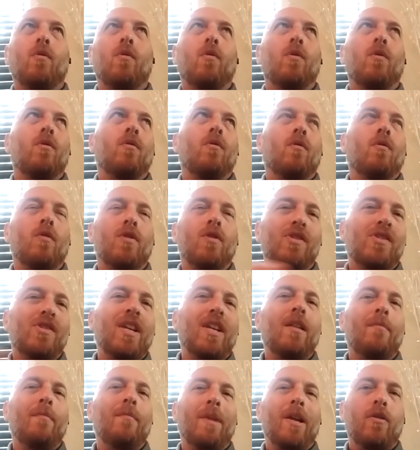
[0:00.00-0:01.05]
or
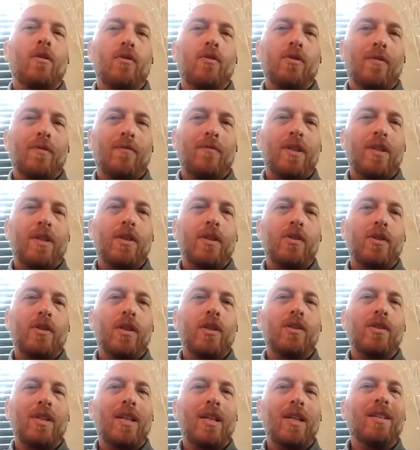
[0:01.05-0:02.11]
centimeters of
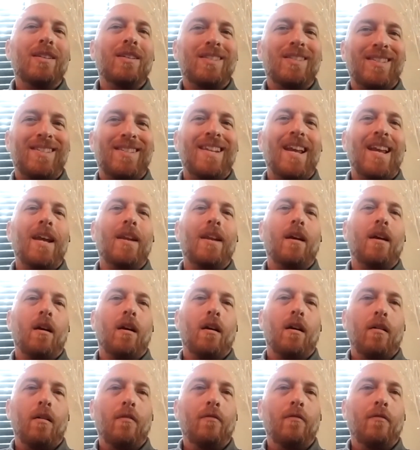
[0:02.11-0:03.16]
distance instead
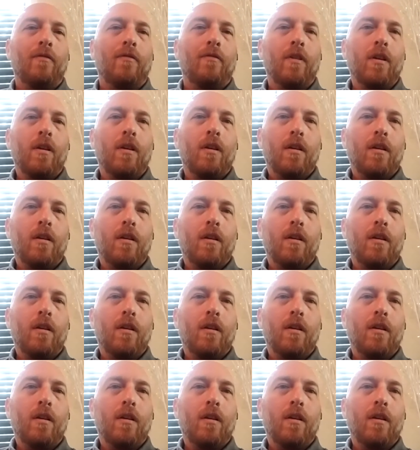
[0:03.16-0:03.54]
of